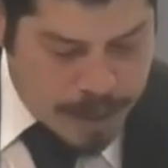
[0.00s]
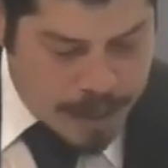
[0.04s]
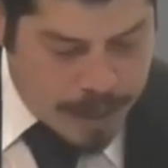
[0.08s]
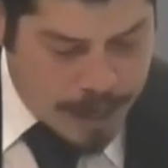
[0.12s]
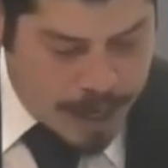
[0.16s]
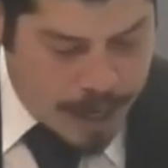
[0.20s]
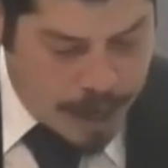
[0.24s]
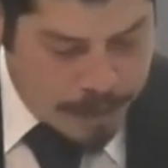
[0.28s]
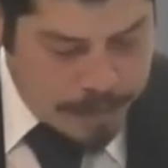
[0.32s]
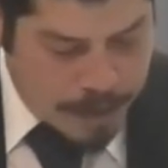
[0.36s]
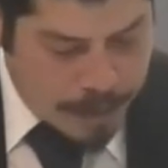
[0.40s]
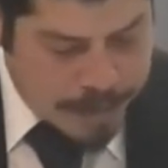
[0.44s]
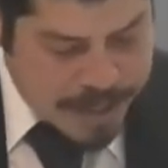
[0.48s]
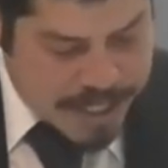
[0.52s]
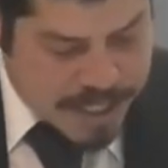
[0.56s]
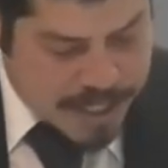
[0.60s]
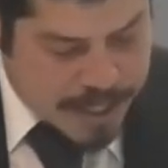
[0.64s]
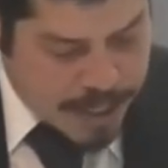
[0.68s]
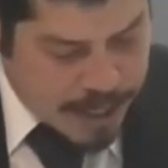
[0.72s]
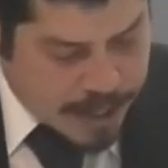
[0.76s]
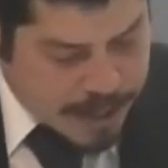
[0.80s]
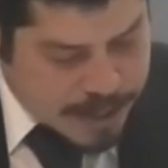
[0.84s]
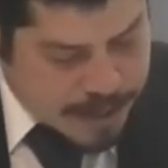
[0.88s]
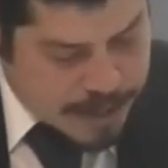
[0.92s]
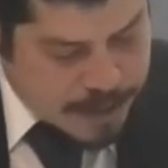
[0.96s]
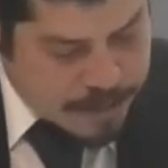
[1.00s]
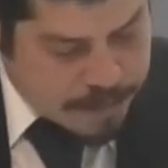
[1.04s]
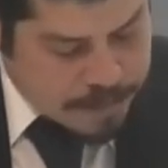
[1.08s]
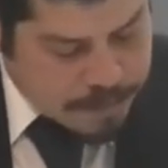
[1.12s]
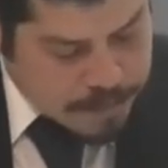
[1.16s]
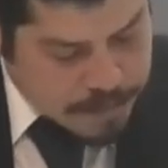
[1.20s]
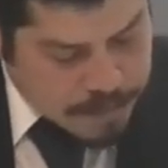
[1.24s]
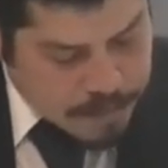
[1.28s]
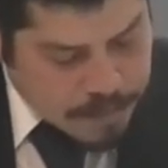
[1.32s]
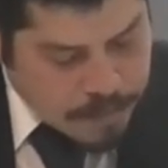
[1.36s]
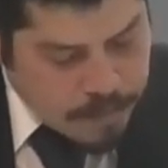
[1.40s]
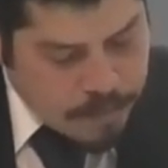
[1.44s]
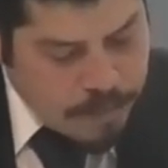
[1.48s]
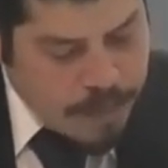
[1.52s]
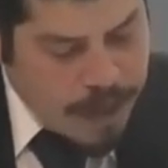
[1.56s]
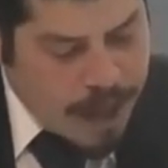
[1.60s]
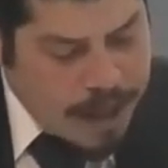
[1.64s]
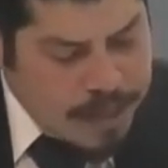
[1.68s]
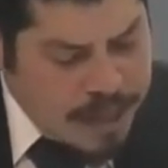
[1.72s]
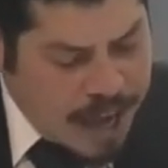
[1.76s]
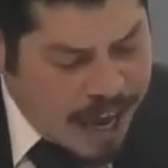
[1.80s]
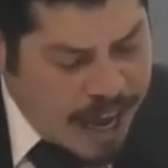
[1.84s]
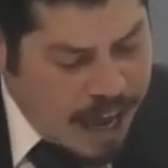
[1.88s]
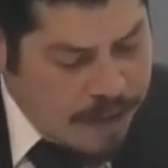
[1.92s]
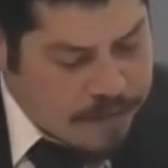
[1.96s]
Um, number six,
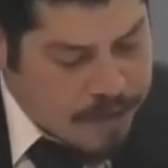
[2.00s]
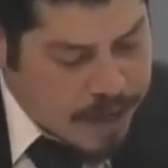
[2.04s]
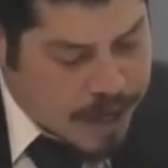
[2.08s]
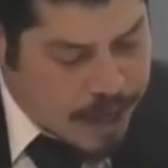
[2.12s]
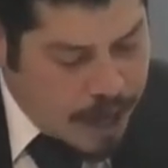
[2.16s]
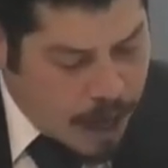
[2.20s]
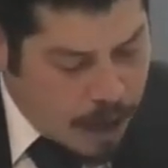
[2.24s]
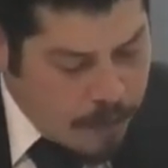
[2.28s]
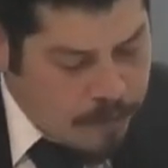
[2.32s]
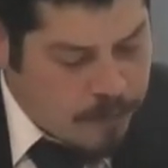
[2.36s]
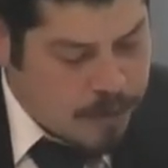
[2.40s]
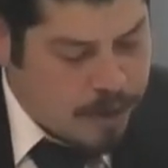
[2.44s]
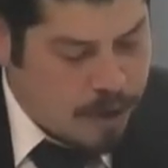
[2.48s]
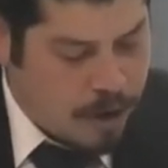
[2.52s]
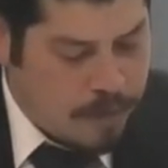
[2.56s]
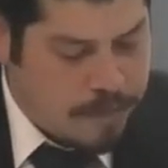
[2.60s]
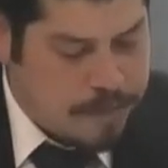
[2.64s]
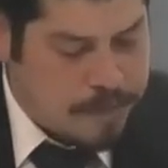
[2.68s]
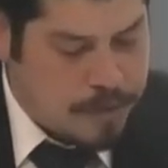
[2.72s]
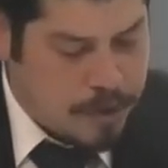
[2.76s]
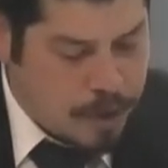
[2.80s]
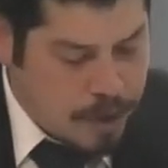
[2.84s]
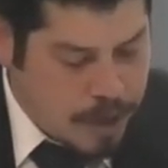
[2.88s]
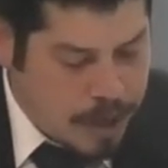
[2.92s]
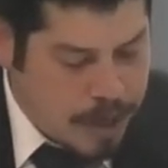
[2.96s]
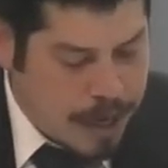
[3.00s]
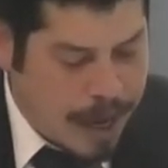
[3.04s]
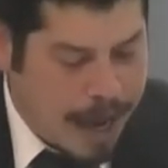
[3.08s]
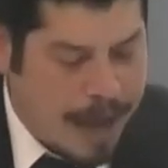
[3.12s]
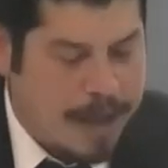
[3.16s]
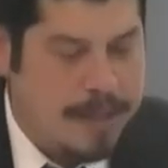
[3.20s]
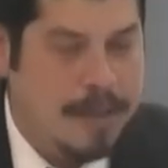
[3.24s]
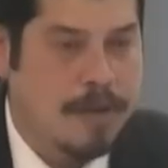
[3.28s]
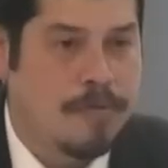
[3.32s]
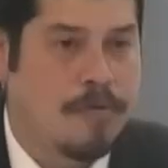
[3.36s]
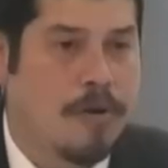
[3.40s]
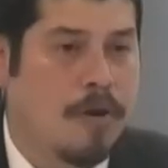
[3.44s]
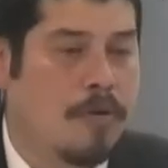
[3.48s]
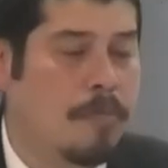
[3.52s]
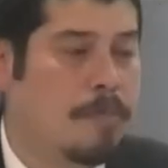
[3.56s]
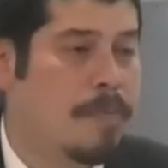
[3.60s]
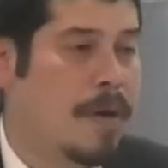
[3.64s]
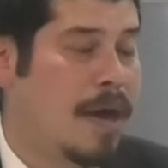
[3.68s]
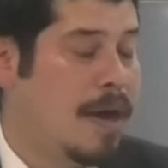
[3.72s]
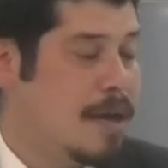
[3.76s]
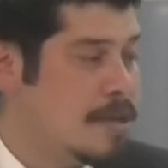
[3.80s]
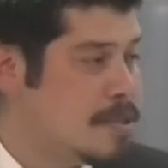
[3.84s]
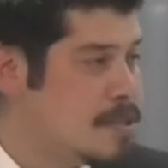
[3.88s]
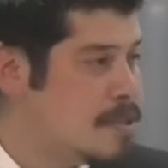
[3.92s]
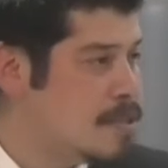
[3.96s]
they have the comfort of learning at their own
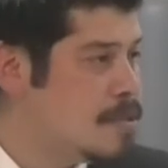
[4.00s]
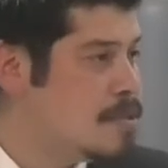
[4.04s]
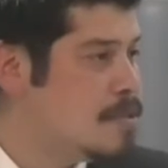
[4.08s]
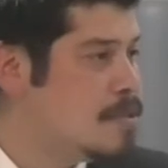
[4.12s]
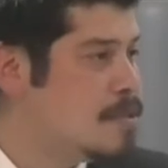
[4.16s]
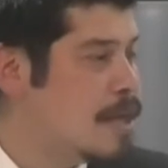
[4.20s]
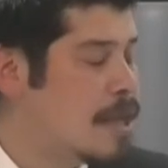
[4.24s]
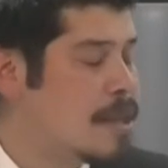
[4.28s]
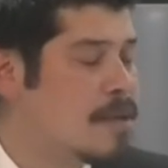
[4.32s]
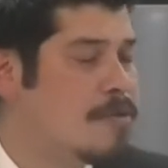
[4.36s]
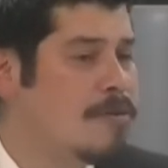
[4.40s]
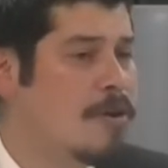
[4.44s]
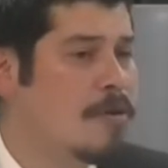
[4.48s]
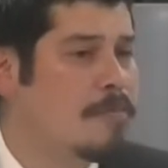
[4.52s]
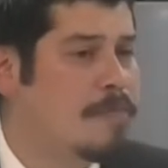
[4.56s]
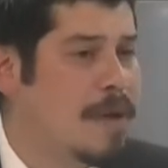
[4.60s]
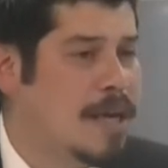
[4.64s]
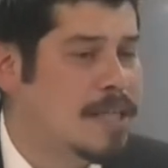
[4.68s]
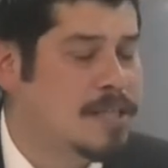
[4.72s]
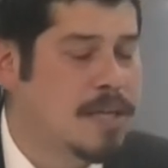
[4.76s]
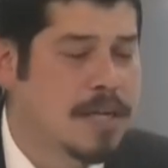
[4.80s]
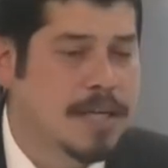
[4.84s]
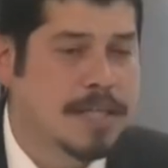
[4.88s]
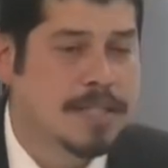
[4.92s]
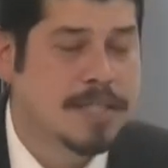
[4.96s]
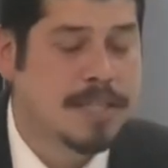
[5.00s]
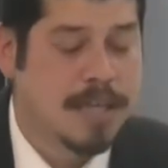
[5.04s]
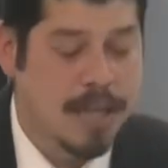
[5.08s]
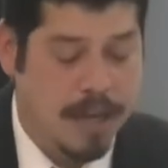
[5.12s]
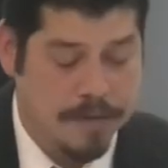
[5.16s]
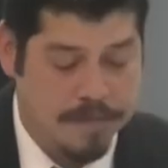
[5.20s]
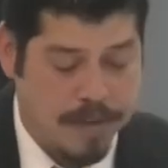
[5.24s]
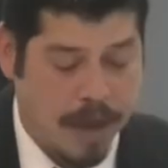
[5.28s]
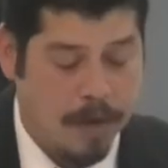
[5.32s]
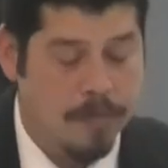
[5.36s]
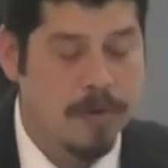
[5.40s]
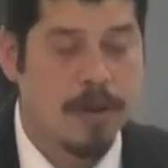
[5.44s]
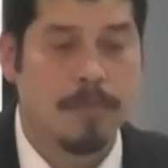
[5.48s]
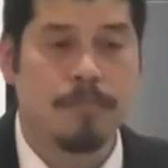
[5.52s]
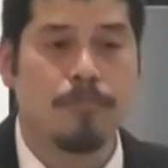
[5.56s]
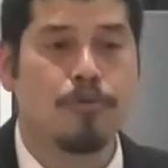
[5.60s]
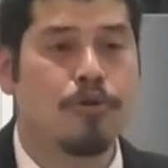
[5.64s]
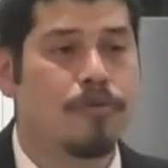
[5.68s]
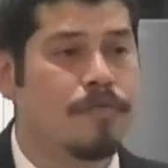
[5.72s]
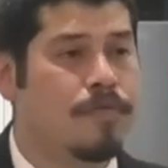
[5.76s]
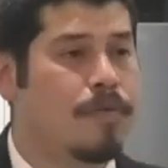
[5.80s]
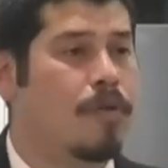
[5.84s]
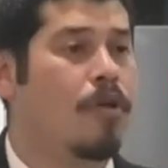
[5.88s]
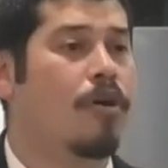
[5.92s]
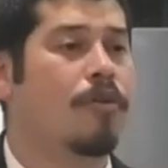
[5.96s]
pace. At their own pace. Like I said, if they want to
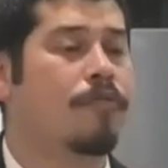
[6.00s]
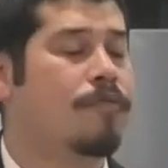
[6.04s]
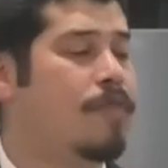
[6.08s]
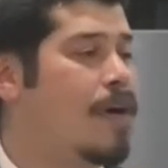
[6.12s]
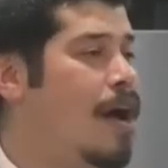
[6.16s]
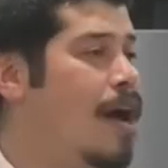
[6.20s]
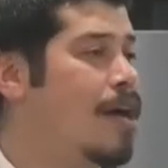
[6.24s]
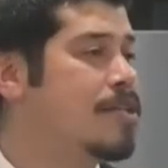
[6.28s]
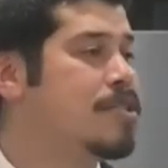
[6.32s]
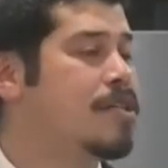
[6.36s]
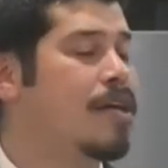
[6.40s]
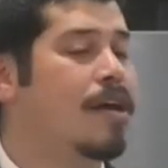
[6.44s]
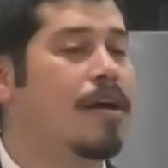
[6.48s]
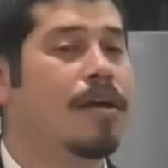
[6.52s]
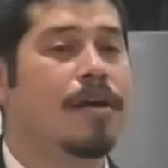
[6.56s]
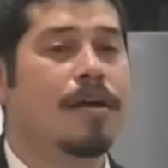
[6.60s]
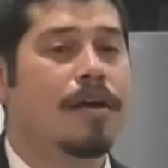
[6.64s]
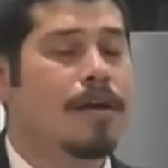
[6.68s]
move along faster,